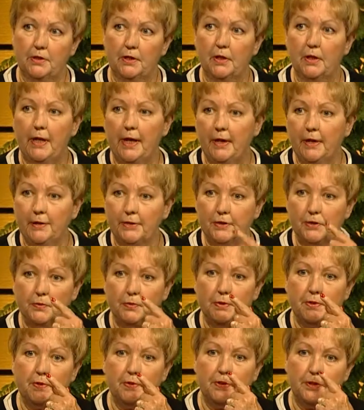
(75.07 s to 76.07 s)
The latest
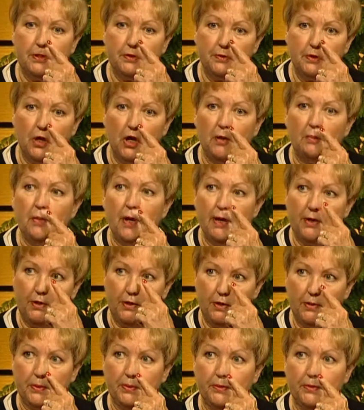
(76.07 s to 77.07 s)
was this on my
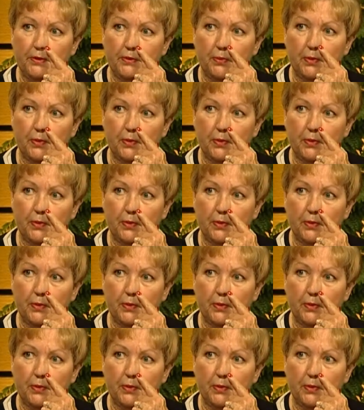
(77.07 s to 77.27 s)
nose